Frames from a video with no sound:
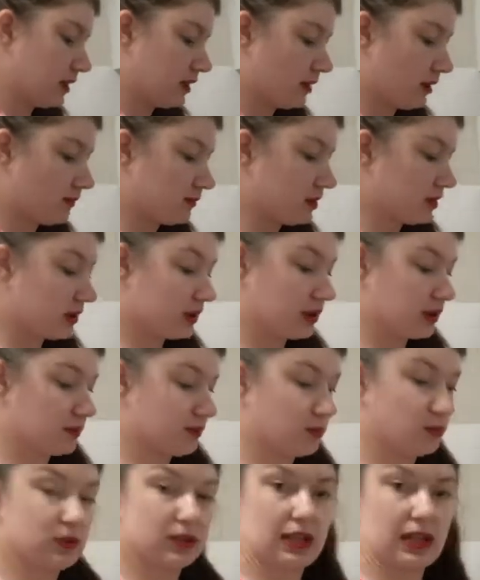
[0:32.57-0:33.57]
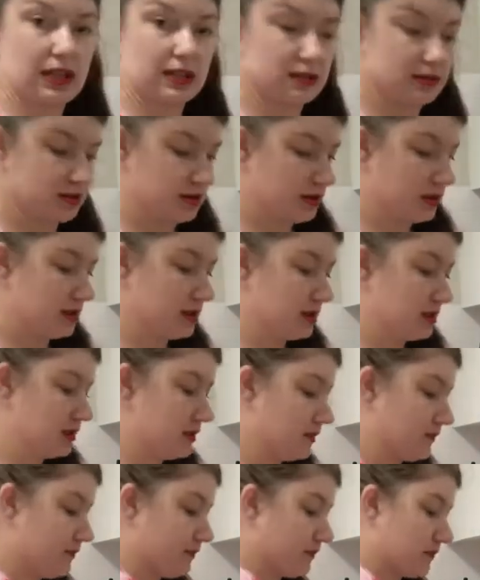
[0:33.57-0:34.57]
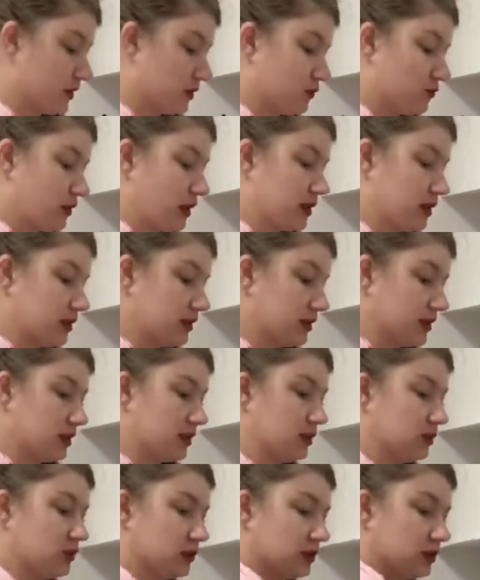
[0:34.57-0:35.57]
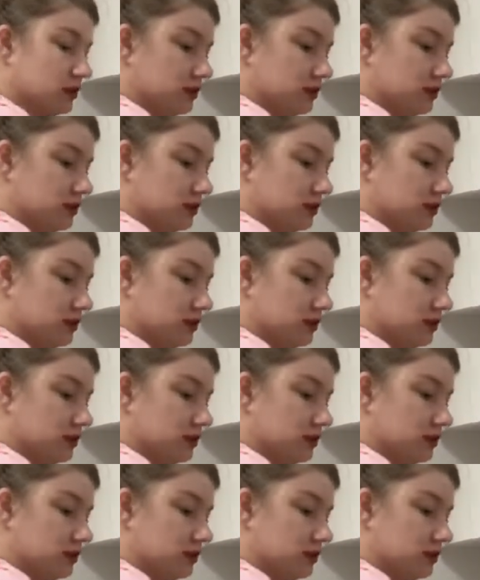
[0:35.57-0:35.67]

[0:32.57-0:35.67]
and I'm just going to put that straight into the oil.